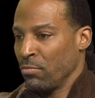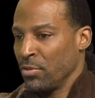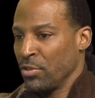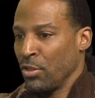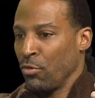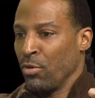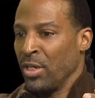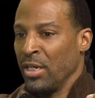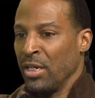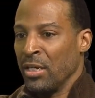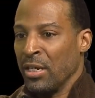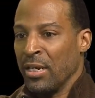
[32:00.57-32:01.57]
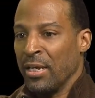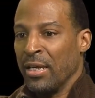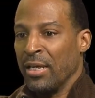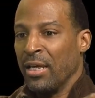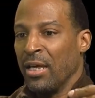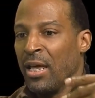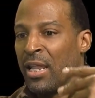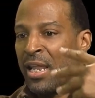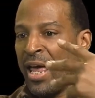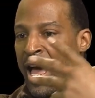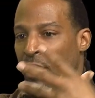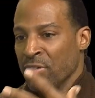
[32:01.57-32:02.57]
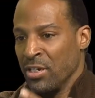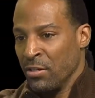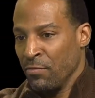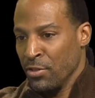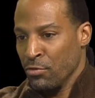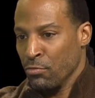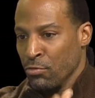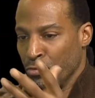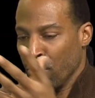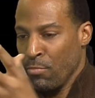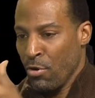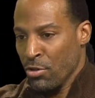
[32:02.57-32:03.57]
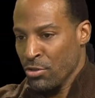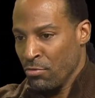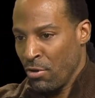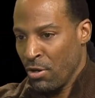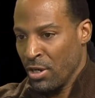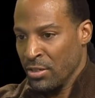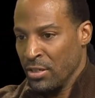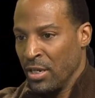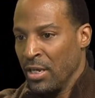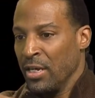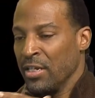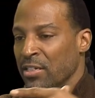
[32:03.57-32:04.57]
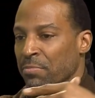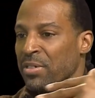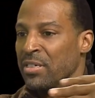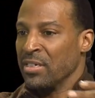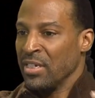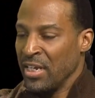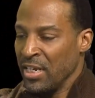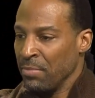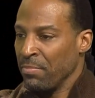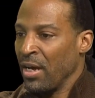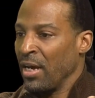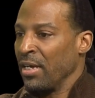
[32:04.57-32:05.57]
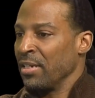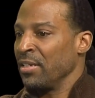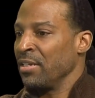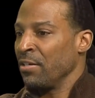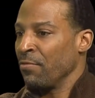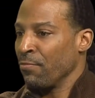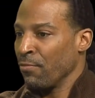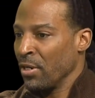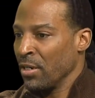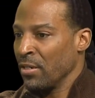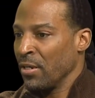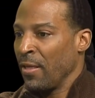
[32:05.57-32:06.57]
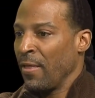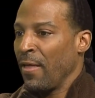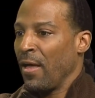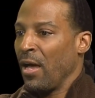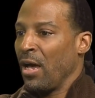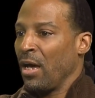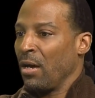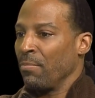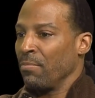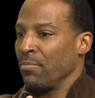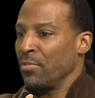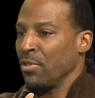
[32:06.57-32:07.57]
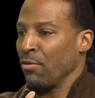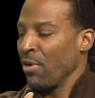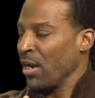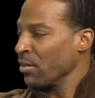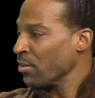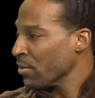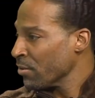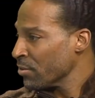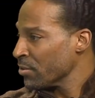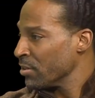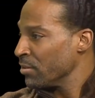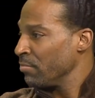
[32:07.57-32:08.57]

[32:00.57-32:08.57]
So he allows individuals who are martial artists to be seen by different directors,